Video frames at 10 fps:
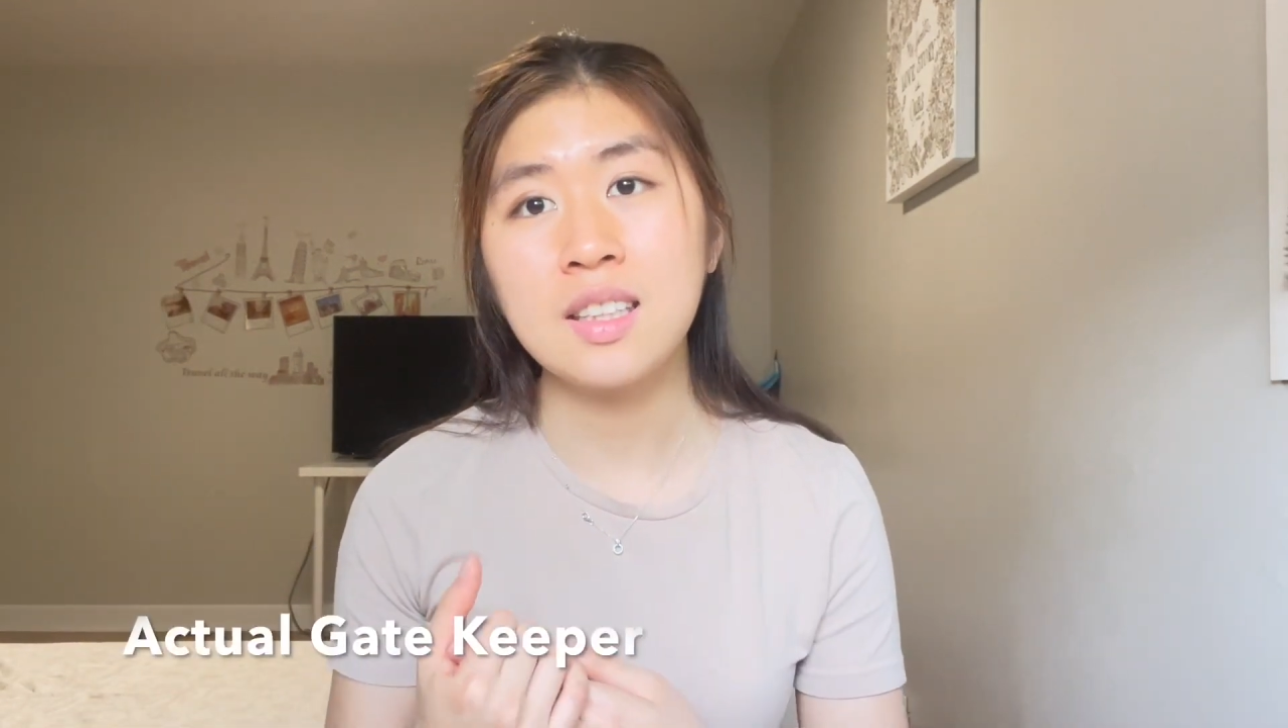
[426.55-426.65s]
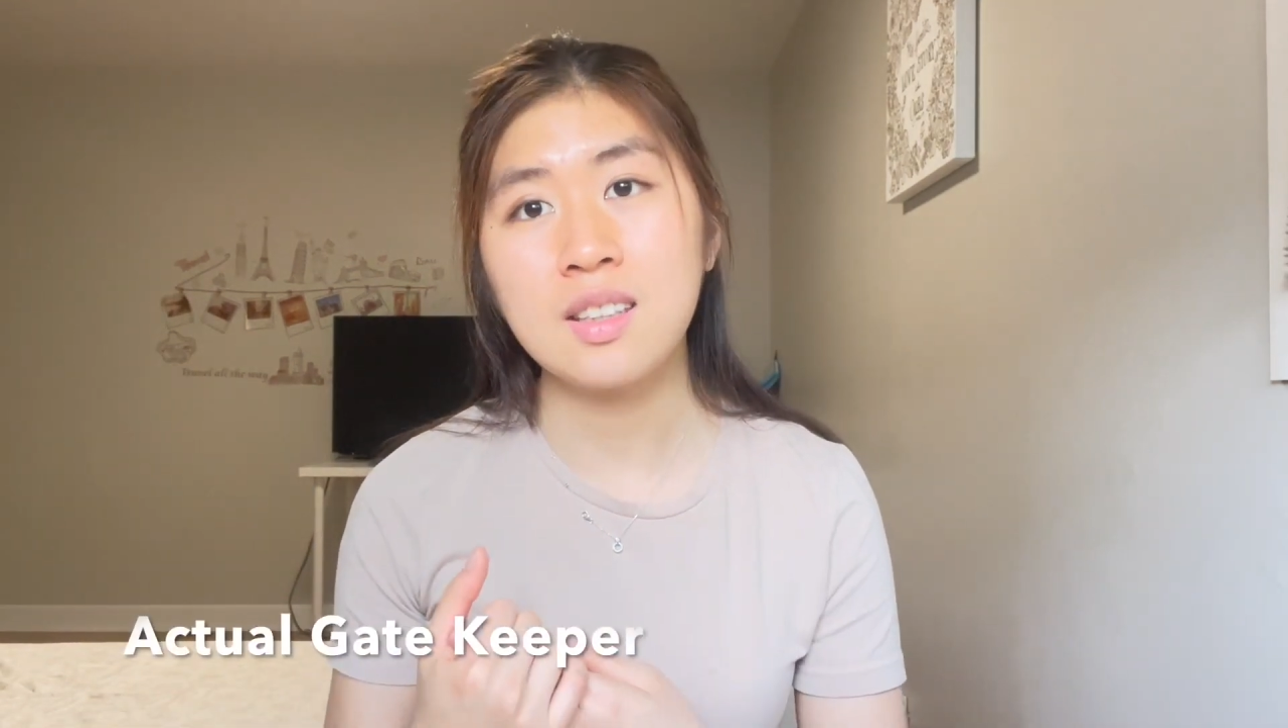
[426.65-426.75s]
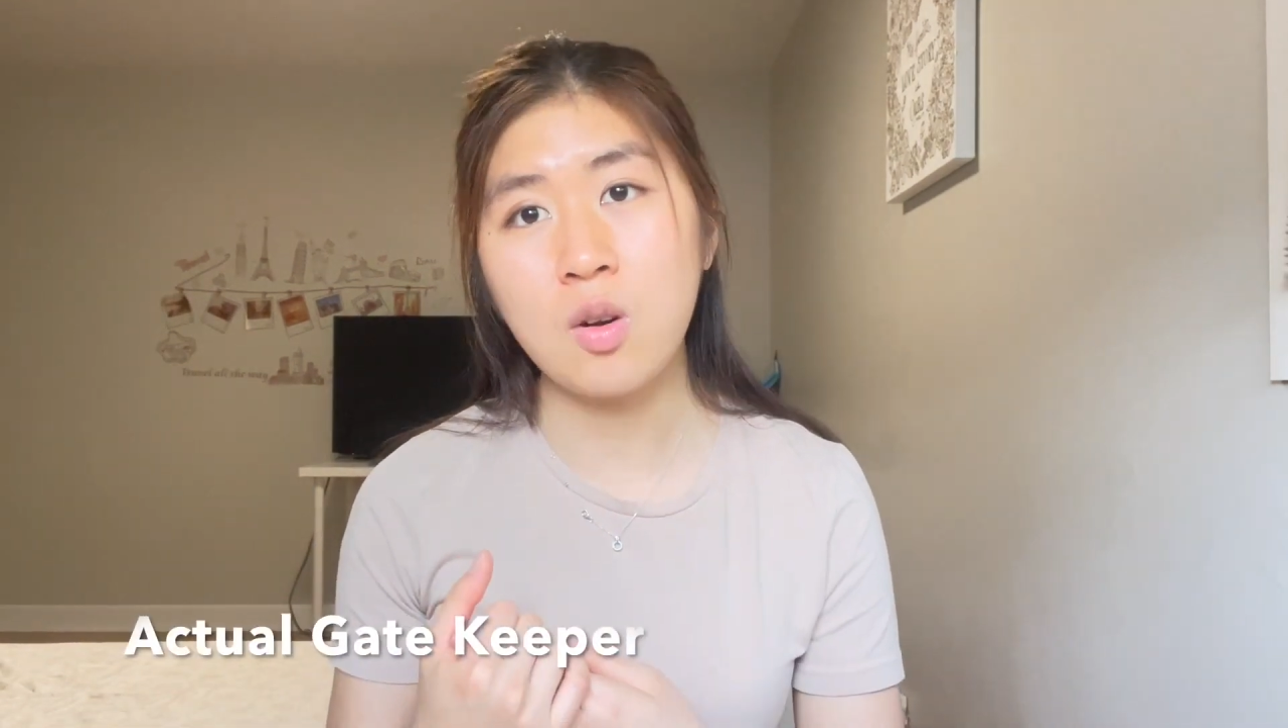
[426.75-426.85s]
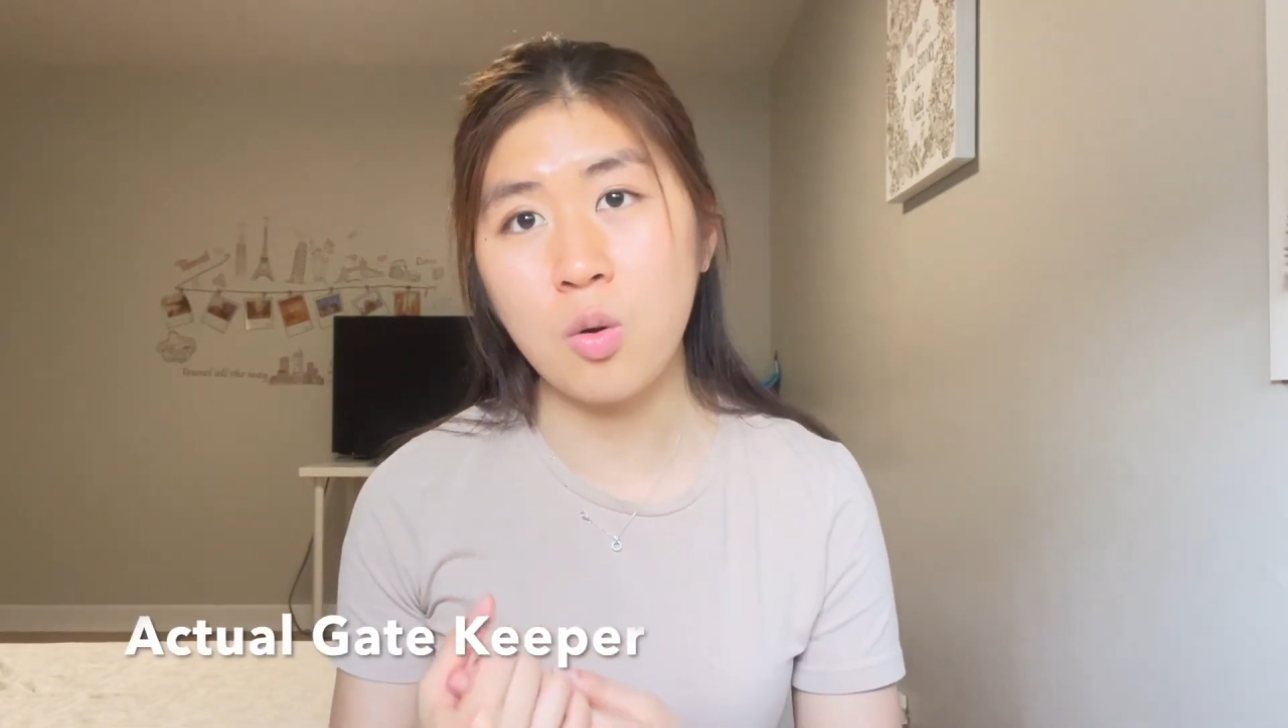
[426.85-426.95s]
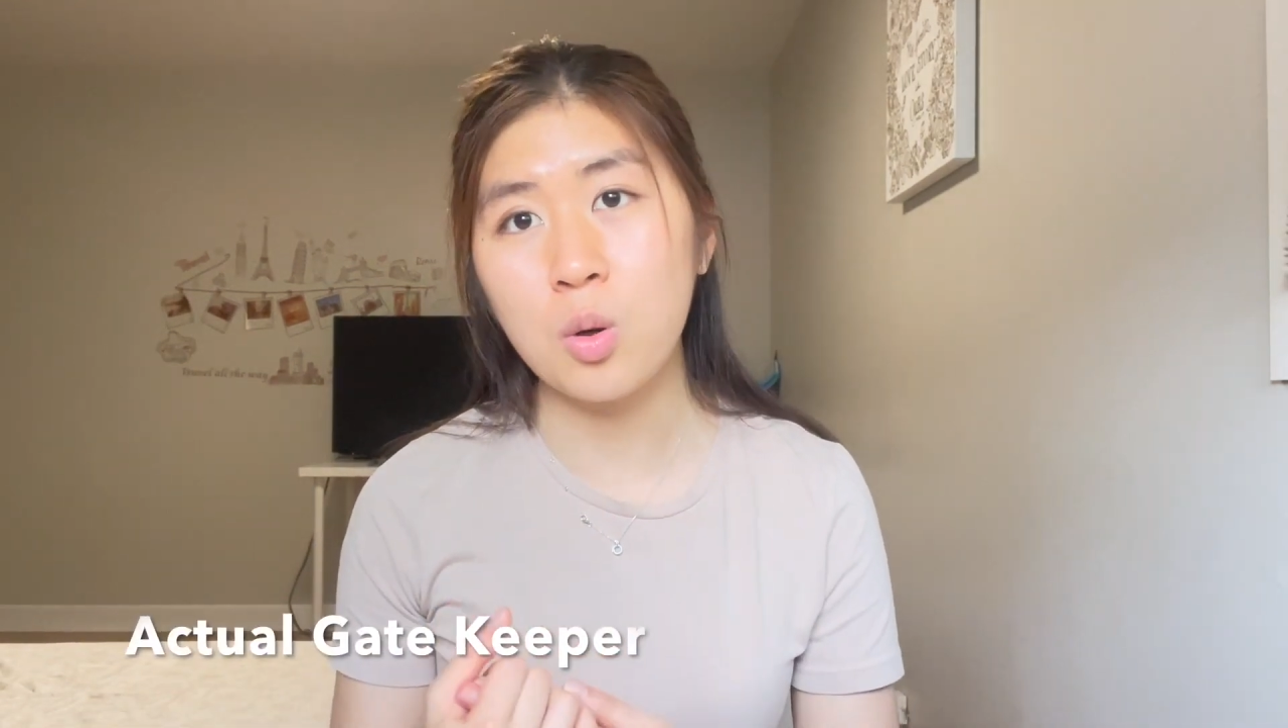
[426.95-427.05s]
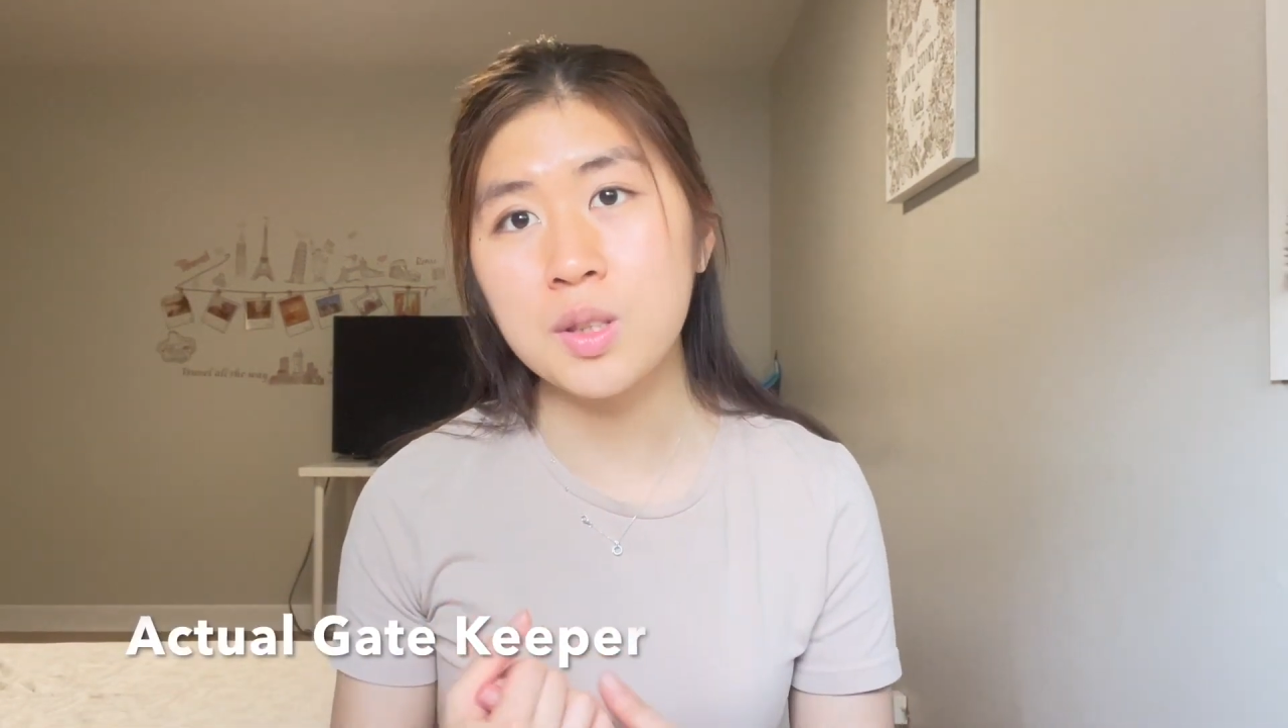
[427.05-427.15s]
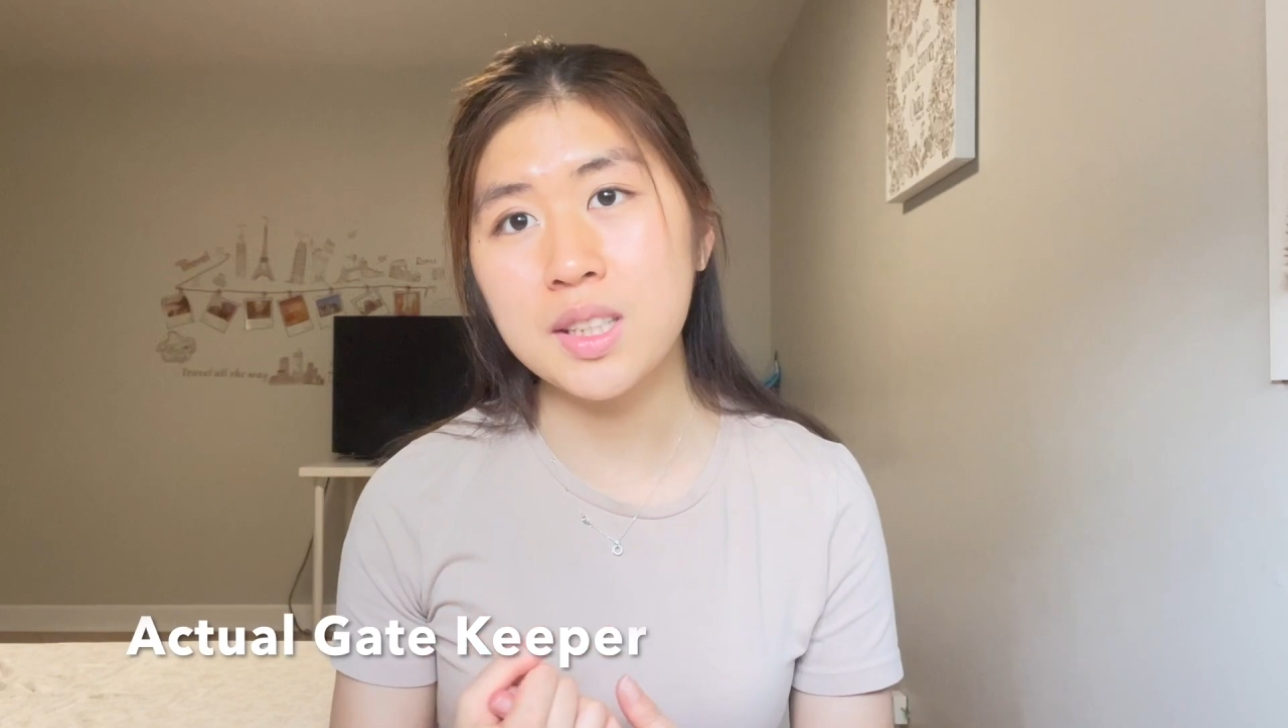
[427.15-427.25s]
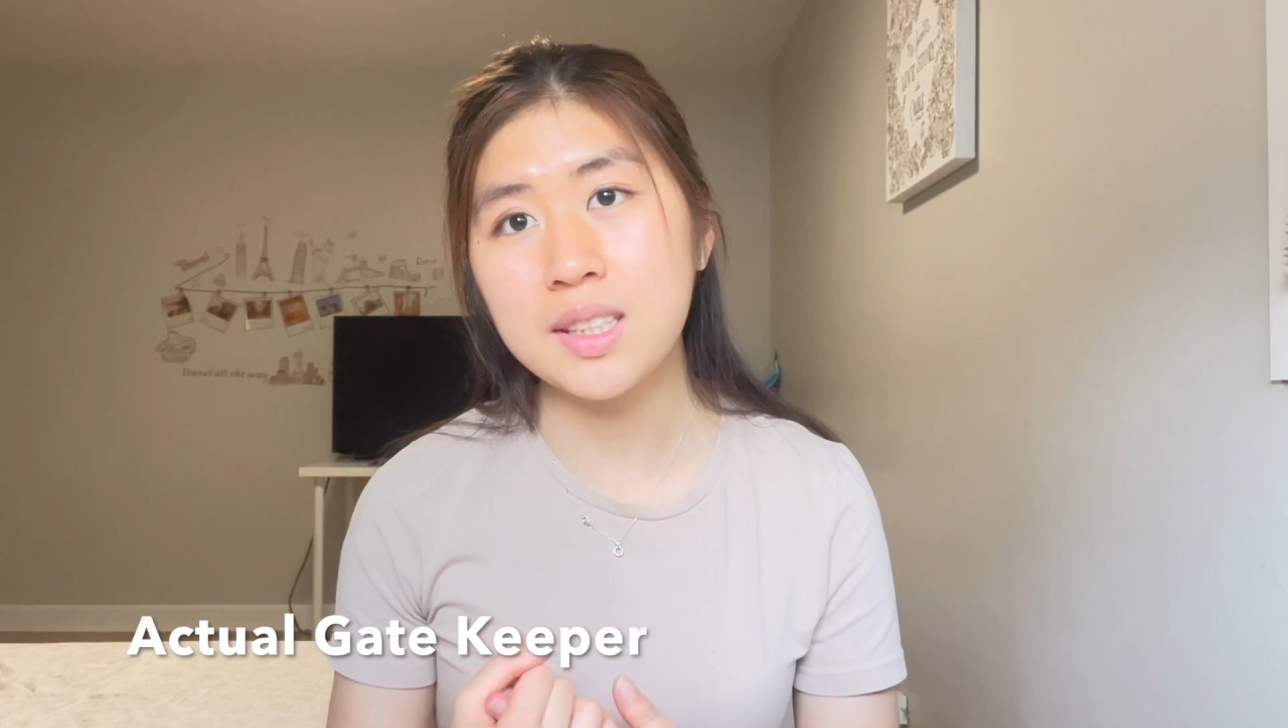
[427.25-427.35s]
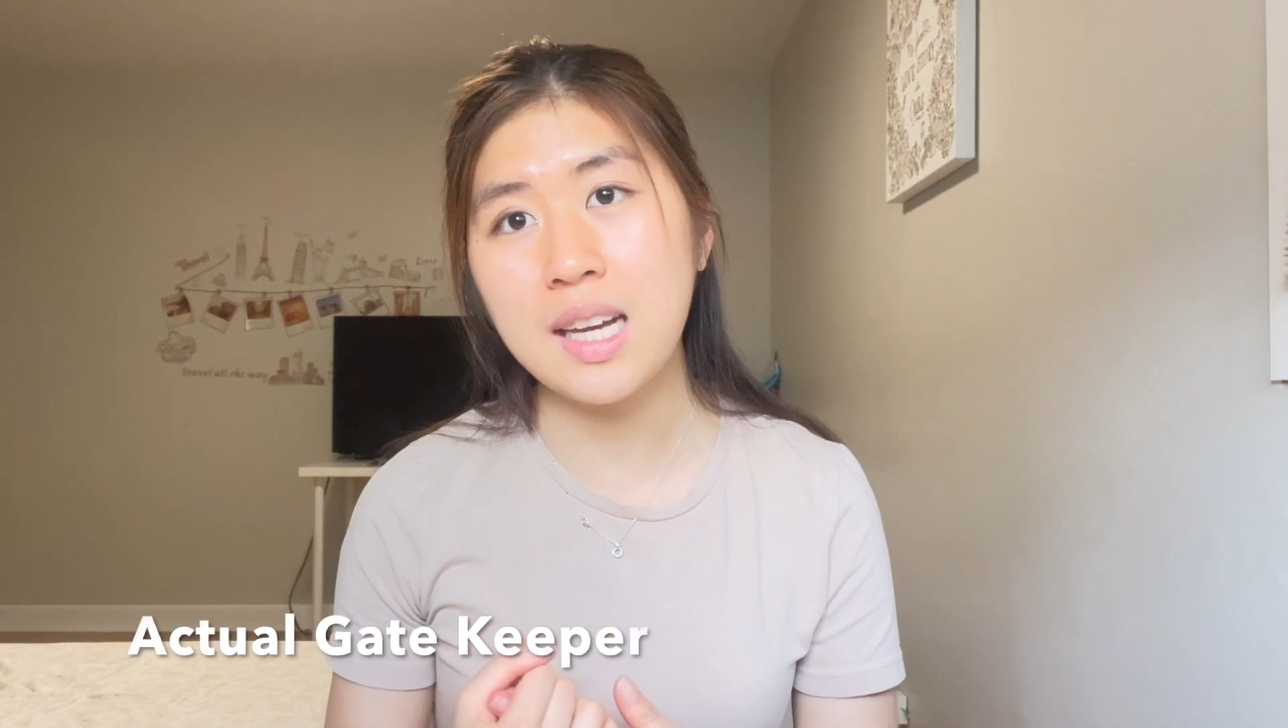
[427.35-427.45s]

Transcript: course is